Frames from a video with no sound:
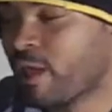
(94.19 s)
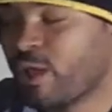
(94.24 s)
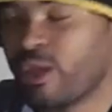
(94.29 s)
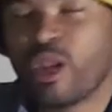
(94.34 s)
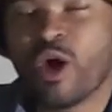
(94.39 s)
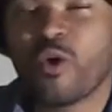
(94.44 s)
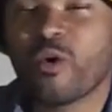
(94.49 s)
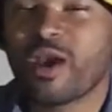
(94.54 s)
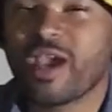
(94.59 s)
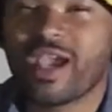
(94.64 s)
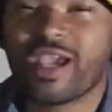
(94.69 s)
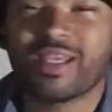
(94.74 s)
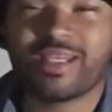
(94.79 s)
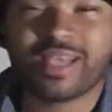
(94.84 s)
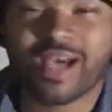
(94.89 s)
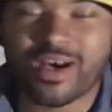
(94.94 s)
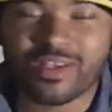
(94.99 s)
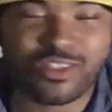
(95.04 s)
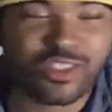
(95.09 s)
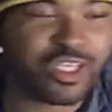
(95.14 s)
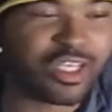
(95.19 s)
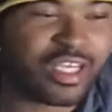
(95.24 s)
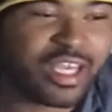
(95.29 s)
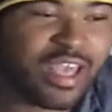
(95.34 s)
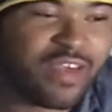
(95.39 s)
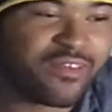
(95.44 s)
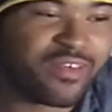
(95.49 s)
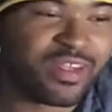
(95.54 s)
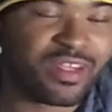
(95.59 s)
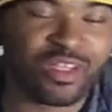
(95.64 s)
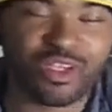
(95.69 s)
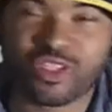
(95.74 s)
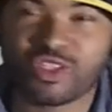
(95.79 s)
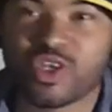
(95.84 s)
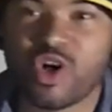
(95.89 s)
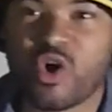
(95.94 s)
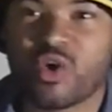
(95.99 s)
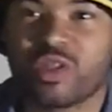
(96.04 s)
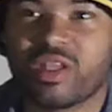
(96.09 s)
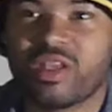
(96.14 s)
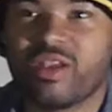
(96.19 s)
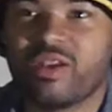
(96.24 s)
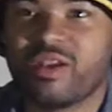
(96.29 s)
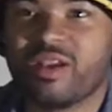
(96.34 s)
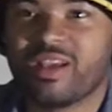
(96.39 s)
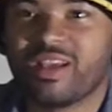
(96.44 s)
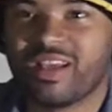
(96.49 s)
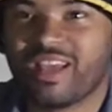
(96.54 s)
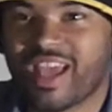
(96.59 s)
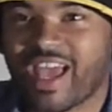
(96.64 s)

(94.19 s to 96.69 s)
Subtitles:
No handouts are given. There's only